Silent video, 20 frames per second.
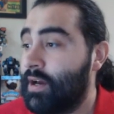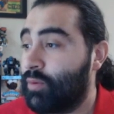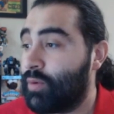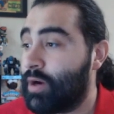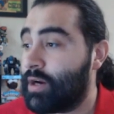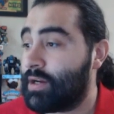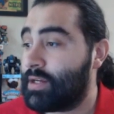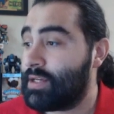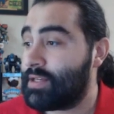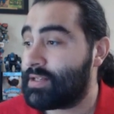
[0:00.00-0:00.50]

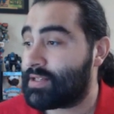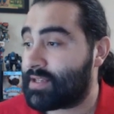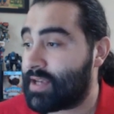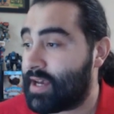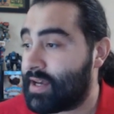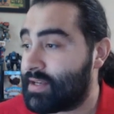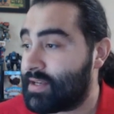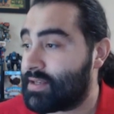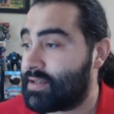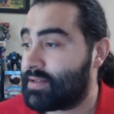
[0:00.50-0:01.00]
where he
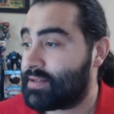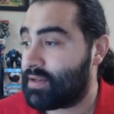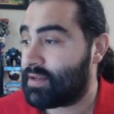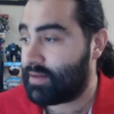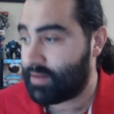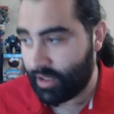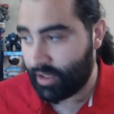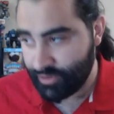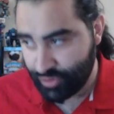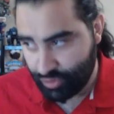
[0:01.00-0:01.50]
says
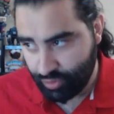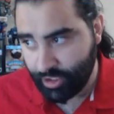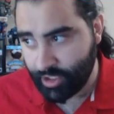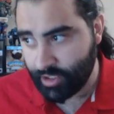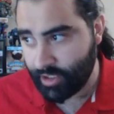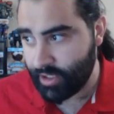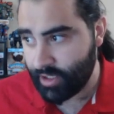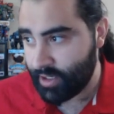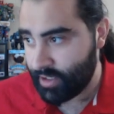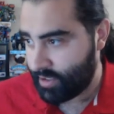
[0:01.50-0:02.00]
on
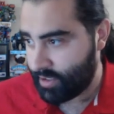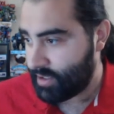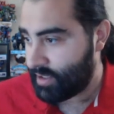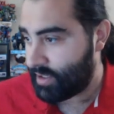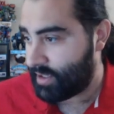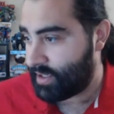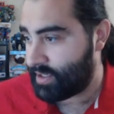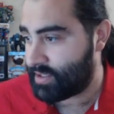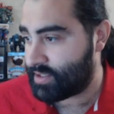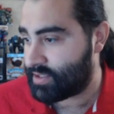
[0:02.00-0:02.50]
Twitter
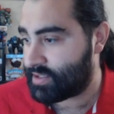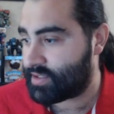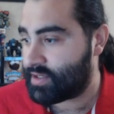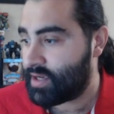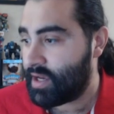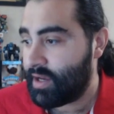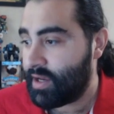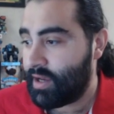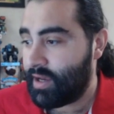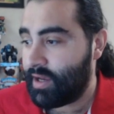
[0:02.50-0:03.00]

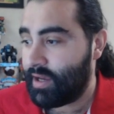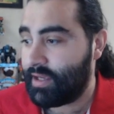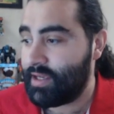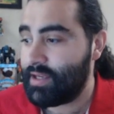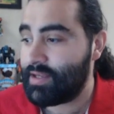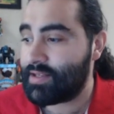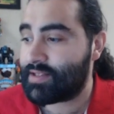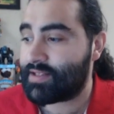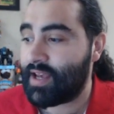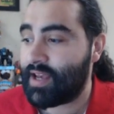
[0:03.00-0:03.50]

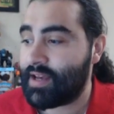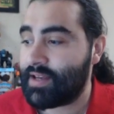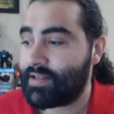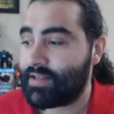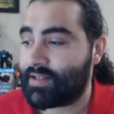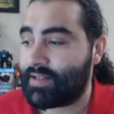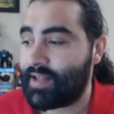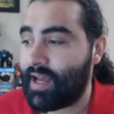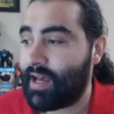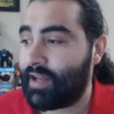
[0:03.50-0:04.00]
he
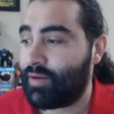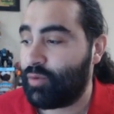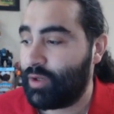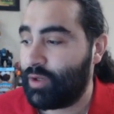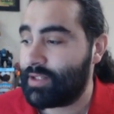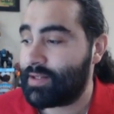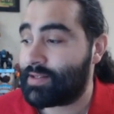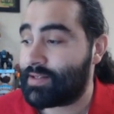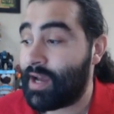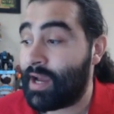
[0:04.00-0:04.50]
says that
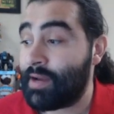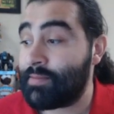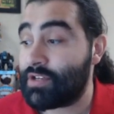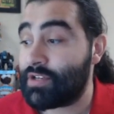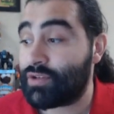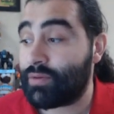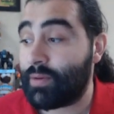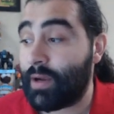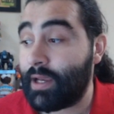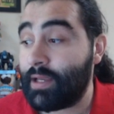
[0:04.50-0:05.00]
when the time
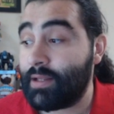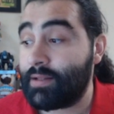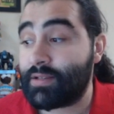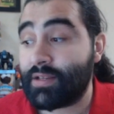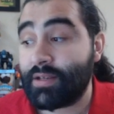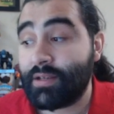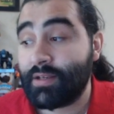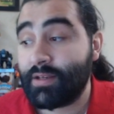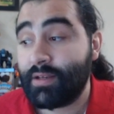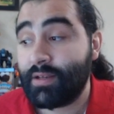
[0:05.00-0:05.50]
is
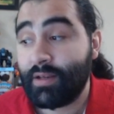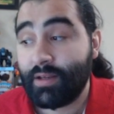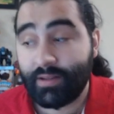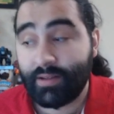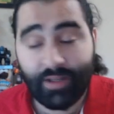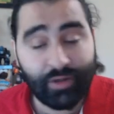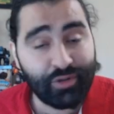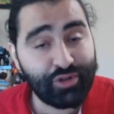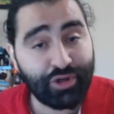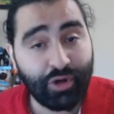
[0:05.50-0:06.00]
right,
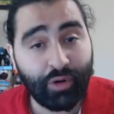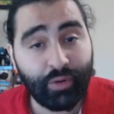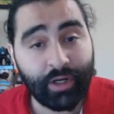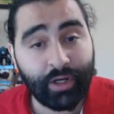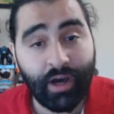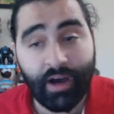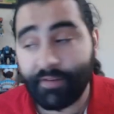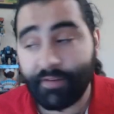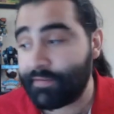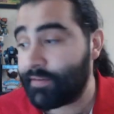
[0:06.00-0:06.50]
they'll show it
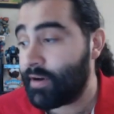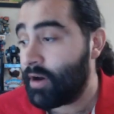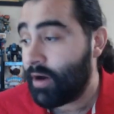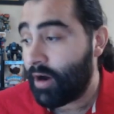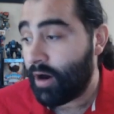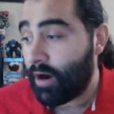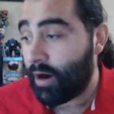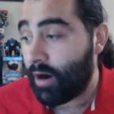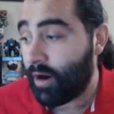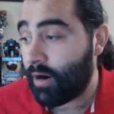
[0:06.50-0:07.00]
off.
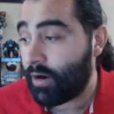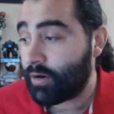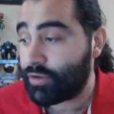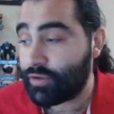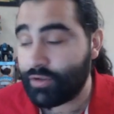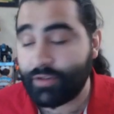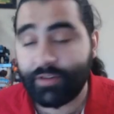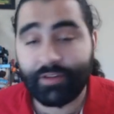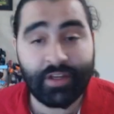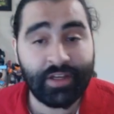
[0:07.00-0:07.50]
All
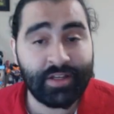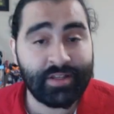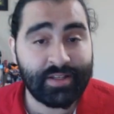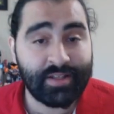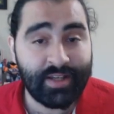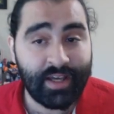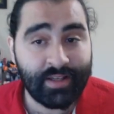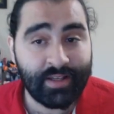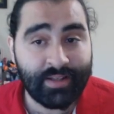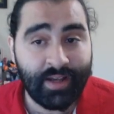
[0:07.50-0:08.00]
good things
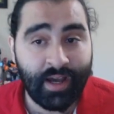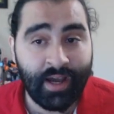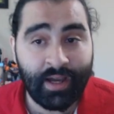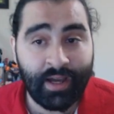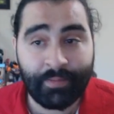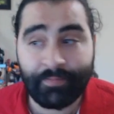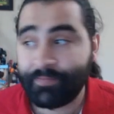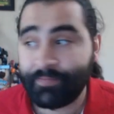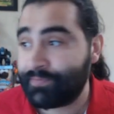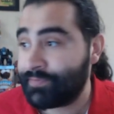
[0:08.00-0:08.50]
take
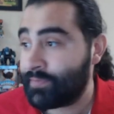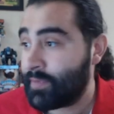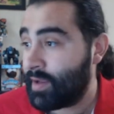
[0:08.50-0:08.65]
time.